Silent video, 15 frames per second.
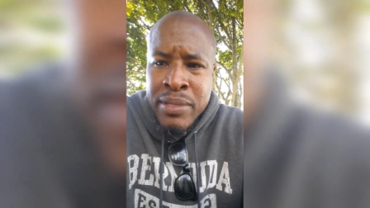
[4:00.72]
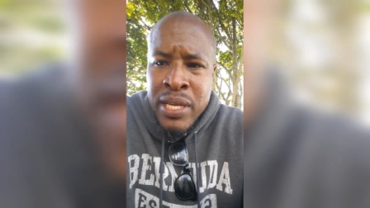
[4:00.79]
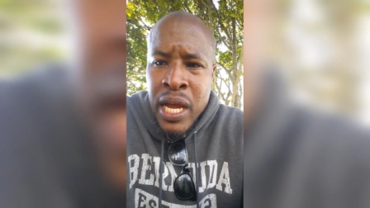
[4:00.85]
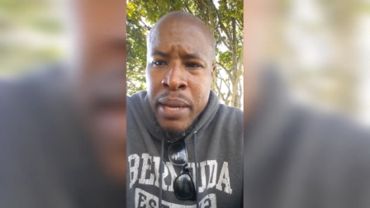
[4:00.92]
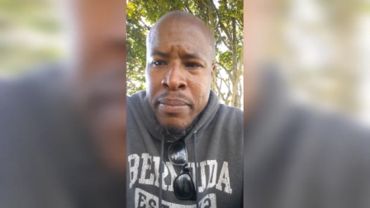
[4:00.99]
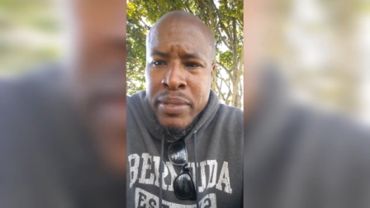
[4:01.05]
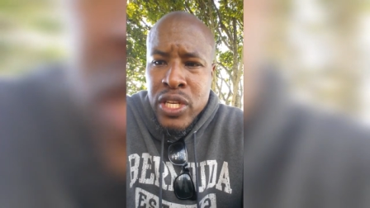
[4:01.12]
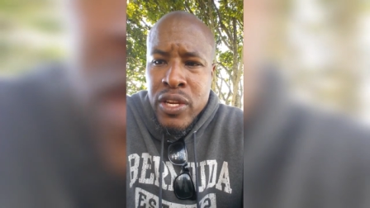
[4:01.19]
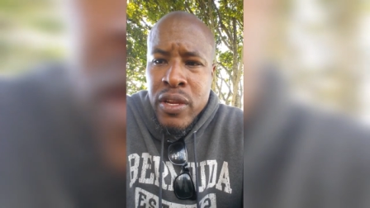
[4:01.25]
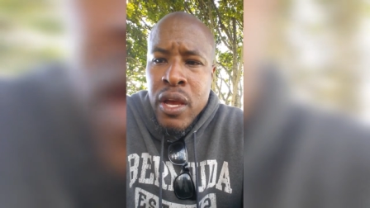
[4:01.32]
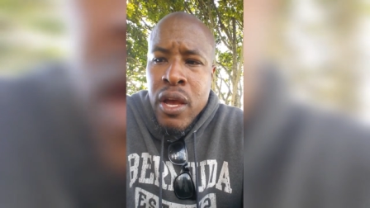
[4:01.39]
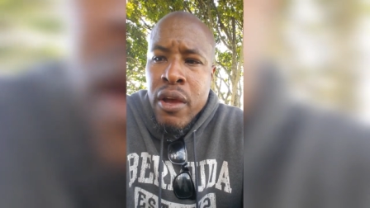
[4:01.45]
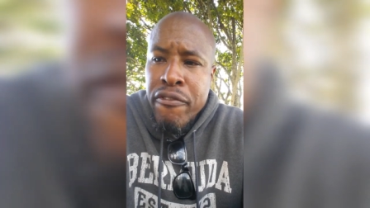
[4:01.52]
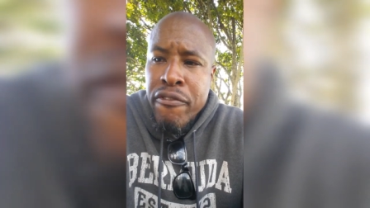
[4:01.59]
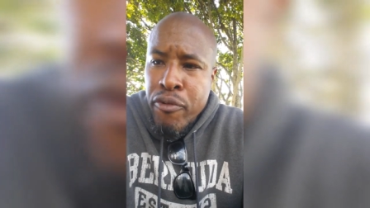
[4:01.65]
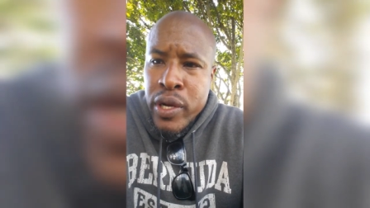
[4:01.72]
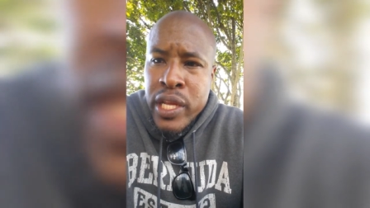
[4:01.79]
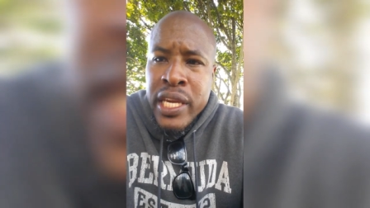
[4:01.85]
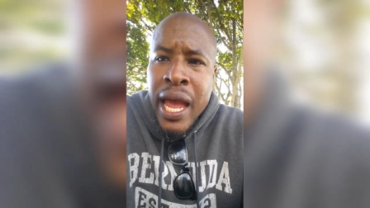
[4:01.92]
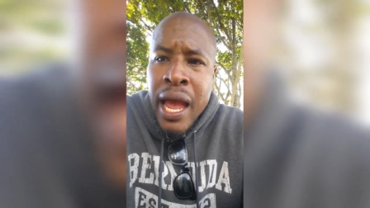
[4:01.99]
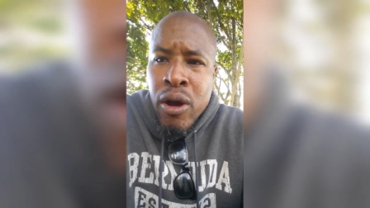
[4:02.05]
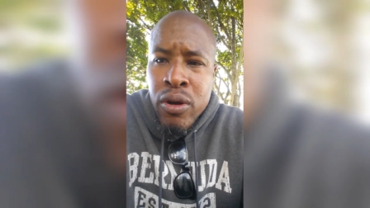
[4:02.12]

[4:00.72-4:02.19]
forty Cal